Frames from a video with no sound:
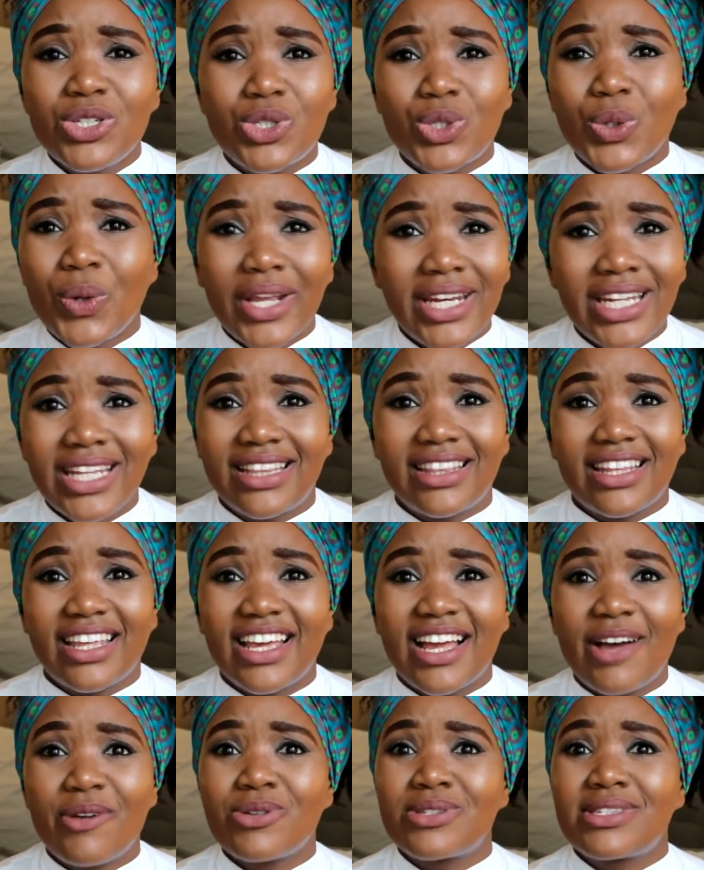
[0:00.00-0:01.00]
do
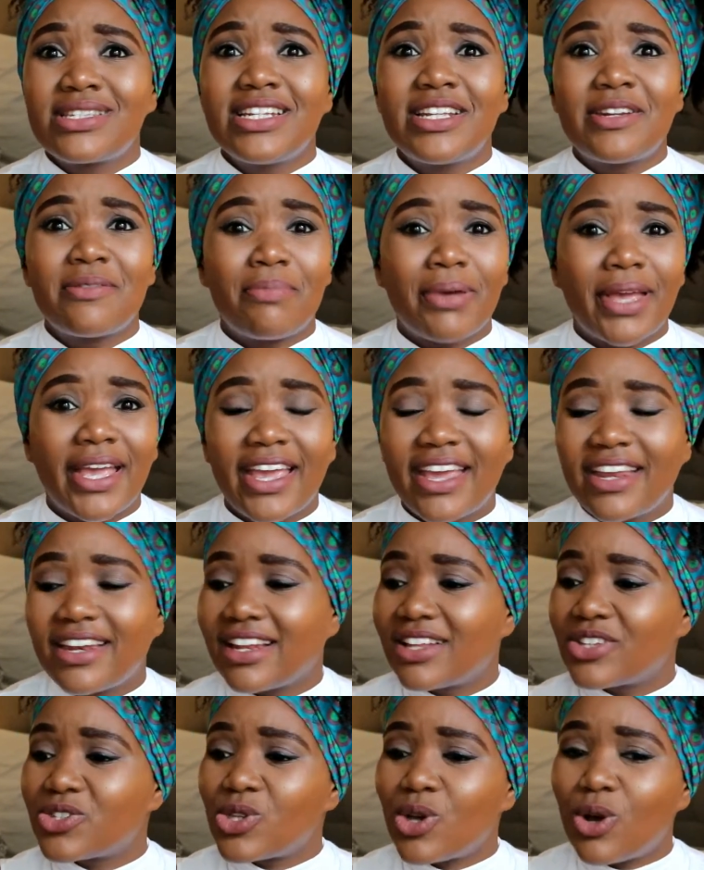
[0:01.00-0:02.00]
anything. I was still in
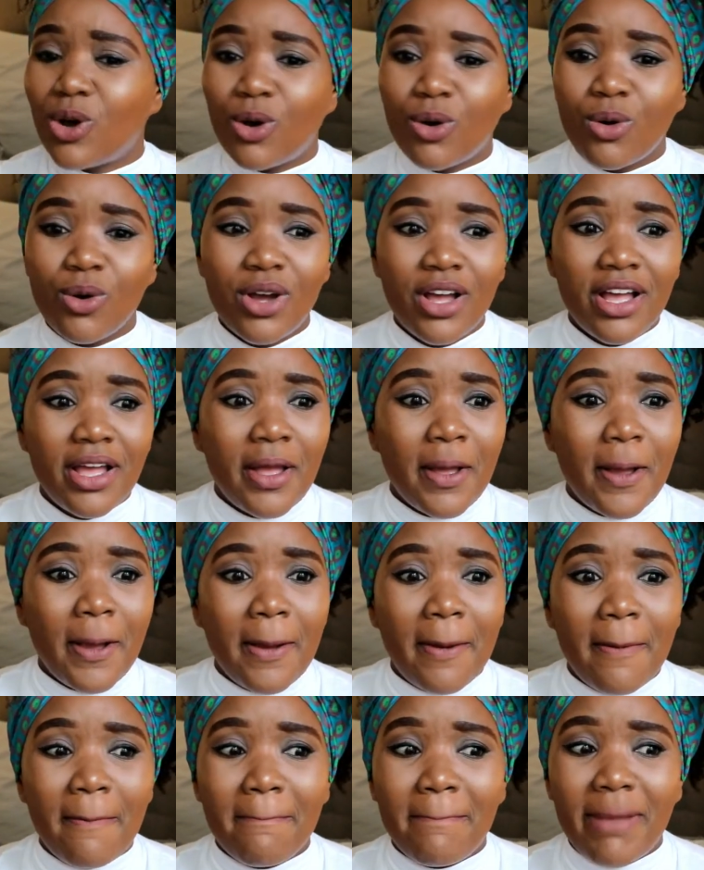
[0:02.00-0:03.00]
pain. So
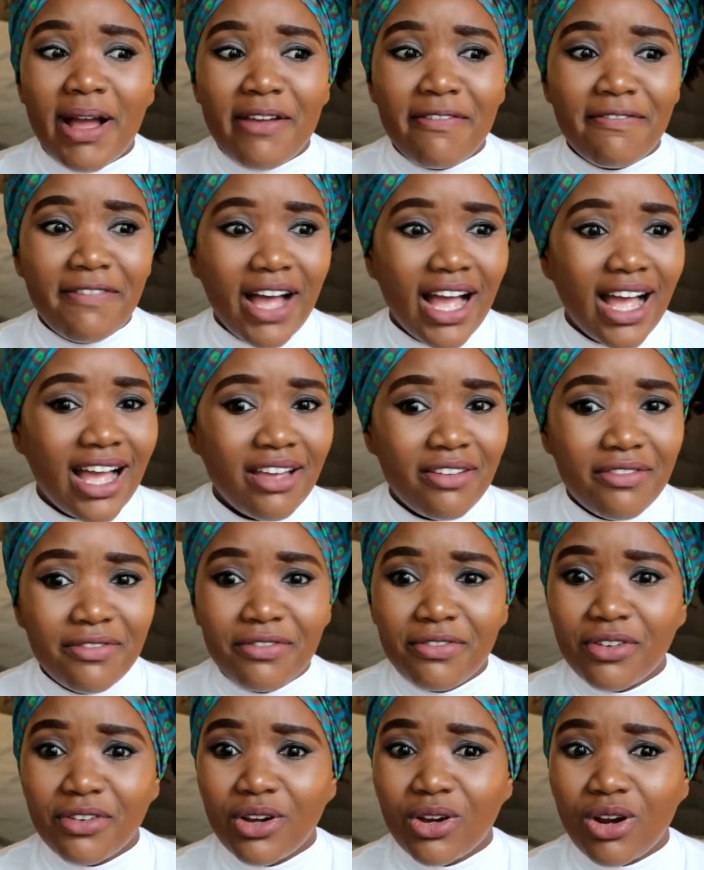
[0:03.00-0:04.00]
by
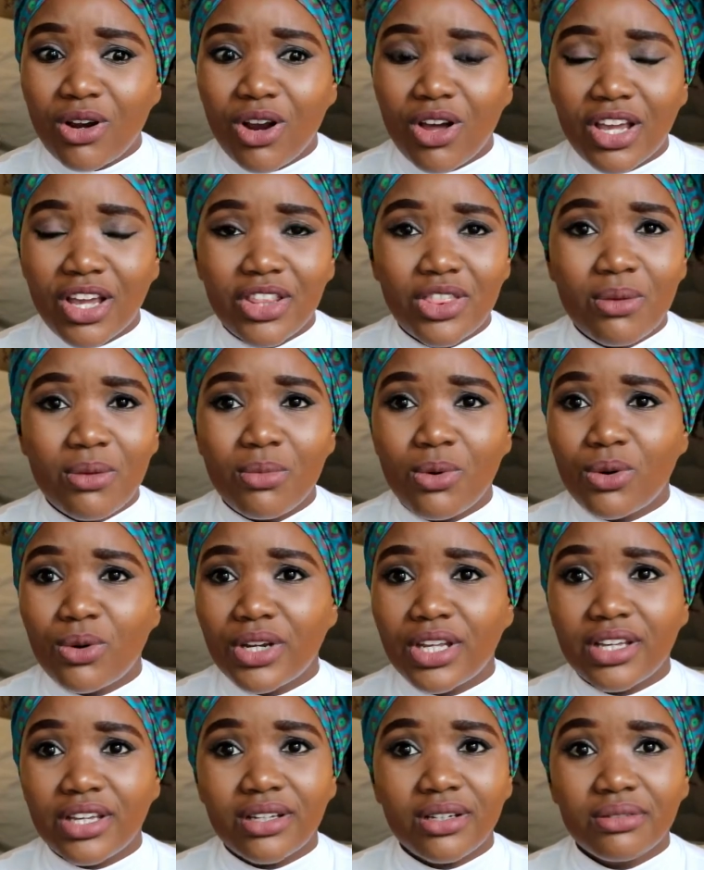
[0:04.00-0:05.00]
5 o'clock in the
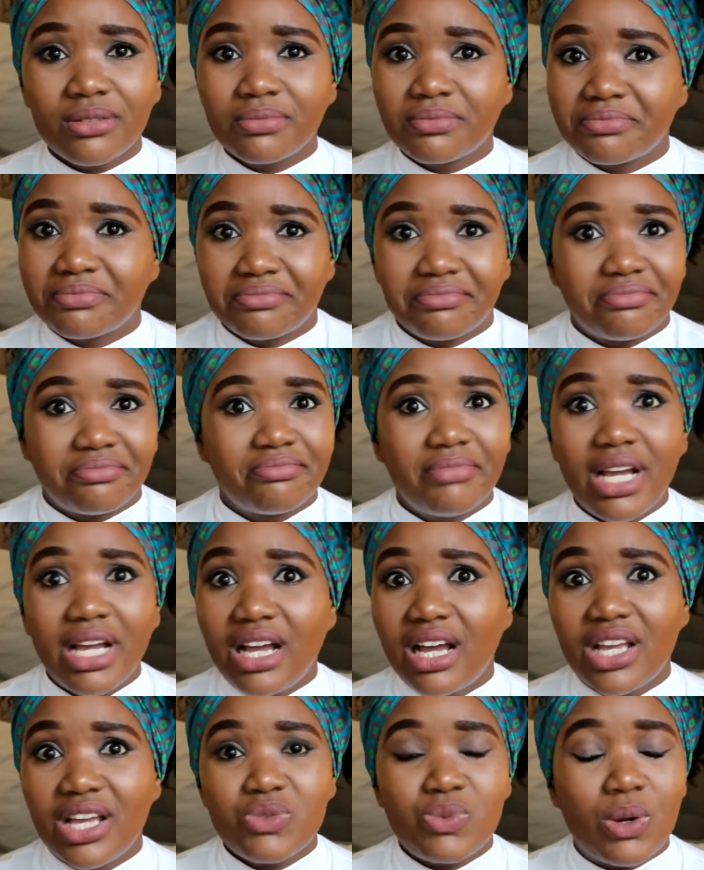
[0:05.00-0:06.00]
morning, my
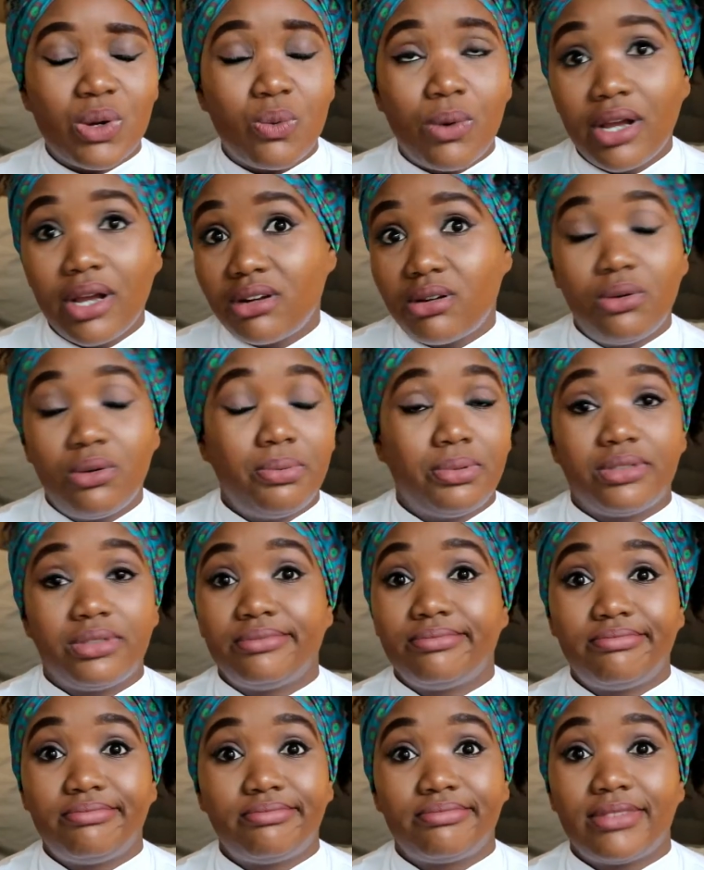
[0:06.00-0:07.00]
eyes were wide
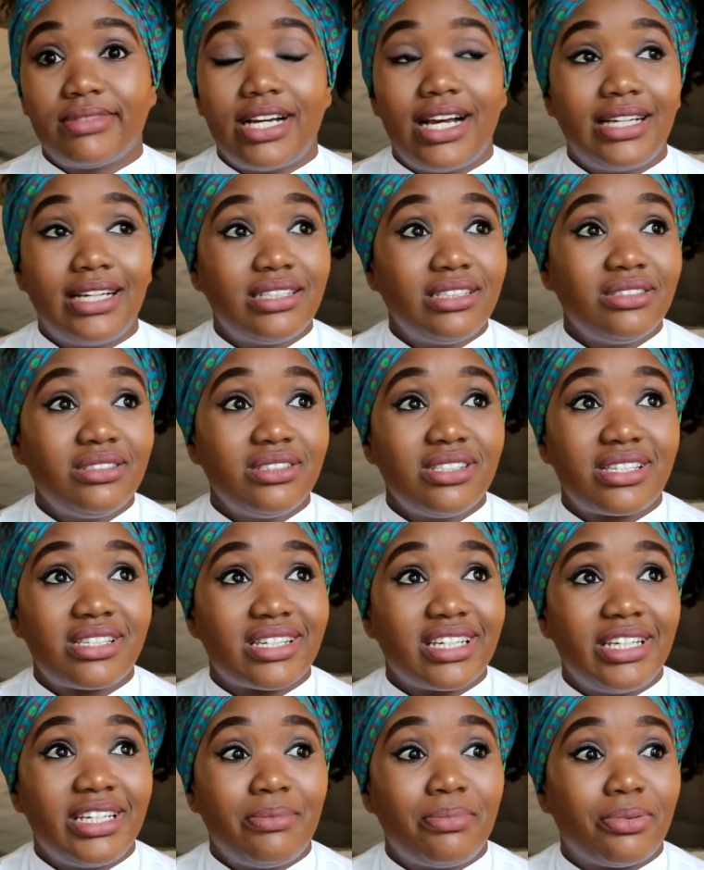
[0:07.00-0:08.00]
open. I didn't
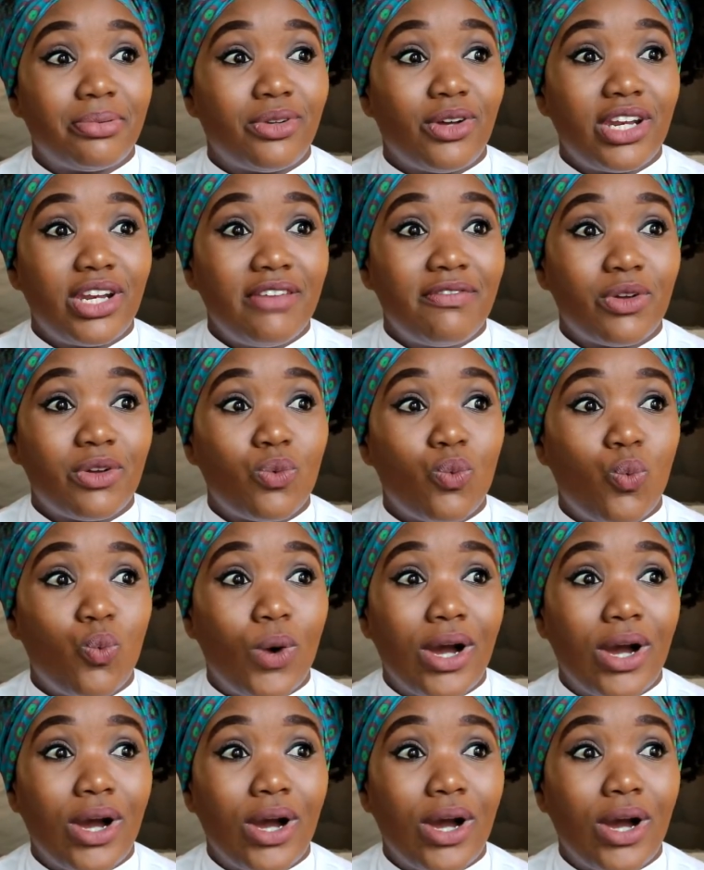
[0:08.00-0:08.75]
sleep, not even